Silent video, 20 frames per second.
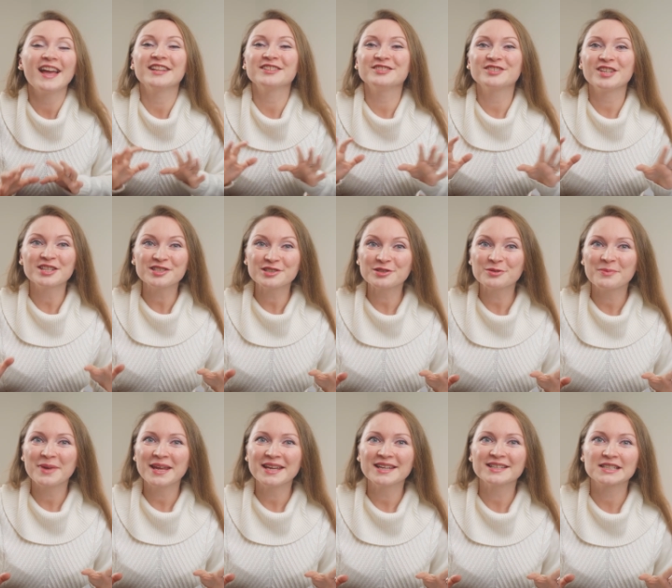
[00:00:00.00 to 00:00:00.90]
and just to
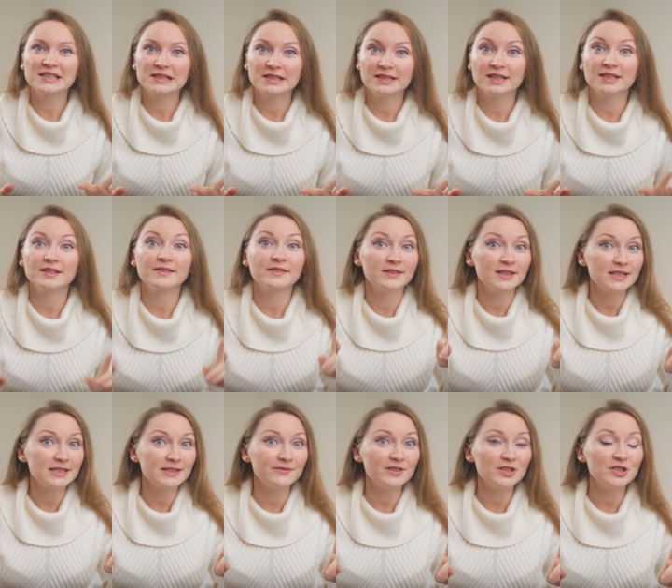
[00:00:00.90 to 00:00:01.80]
make it clear,
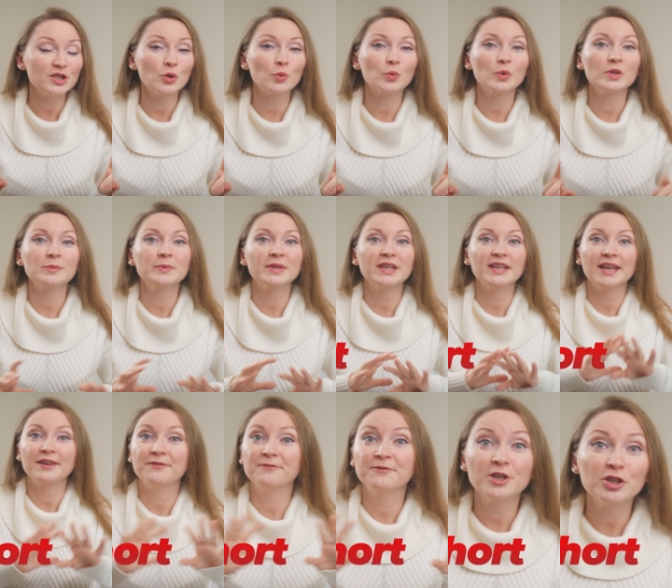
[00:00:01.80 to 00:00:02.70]
this video will be
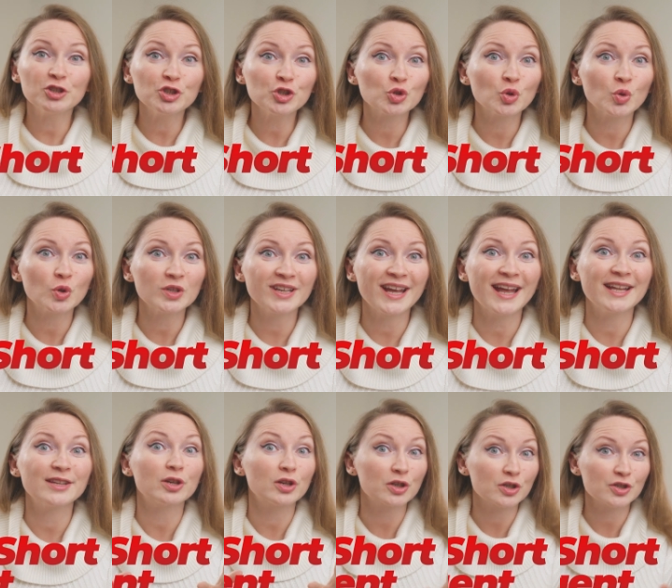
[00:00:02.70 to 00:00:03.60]
a very short
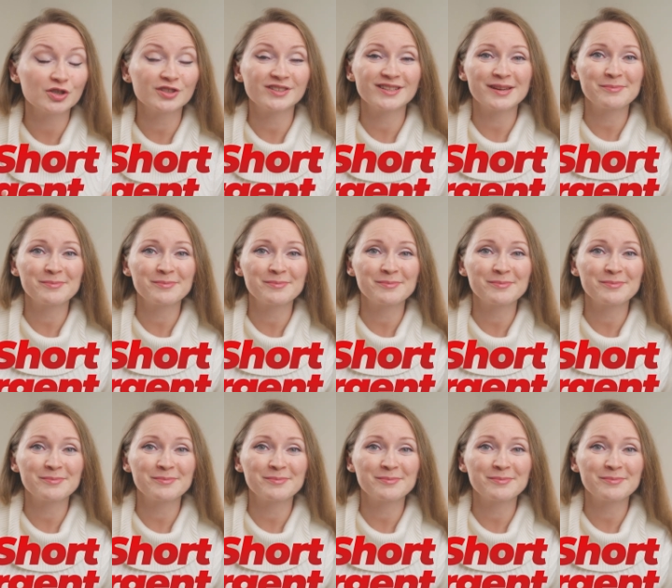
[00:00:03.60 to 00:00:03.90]
and urgent